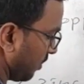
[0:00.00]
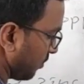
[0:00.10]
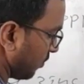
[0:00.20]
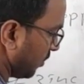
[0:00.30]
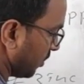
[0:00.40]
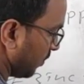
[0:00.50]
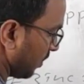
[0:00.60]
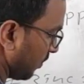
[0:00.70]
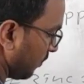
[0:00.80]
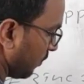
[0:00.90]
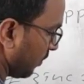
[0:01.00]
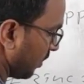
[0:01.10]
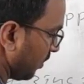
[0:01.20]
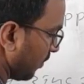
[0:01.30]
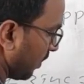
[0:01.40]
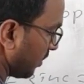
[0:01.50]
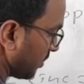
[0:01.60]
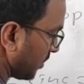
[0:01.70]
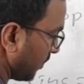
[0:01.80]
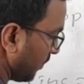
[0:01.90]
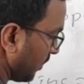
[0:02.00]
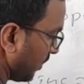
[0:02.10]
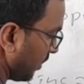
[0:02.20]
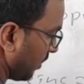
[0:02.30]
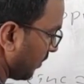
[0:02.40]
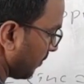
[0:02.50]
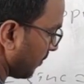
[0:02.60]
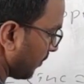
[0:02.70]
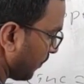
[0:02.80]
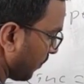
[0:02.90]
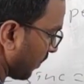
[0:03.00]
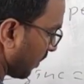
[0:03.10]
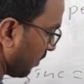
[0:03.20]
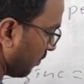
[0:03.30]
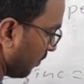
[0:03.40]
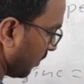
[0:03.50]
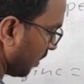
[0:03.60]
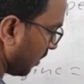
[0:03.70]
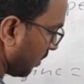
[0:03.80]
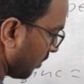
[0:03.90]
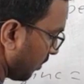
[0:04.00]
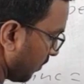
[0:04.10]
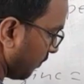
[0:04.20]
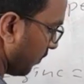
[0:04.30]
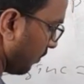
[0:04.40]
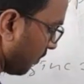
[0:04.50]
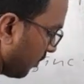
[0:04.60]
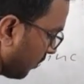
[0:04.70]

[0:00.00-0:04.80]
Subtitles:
So this will become 40 minus 17/4.